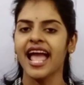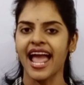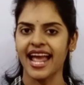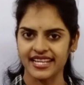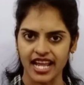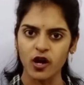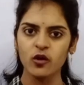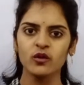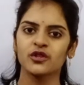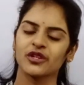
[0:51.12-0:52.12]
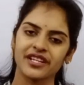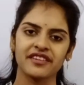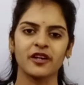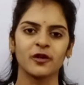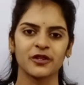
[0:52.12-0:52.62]
And now today
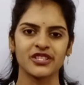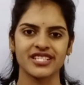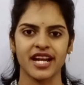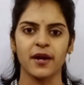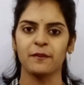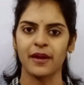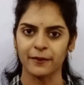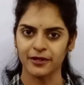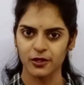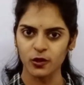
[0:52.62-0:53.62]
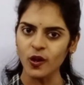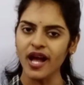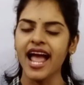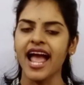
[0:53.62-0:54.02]
we are going to start paper 2,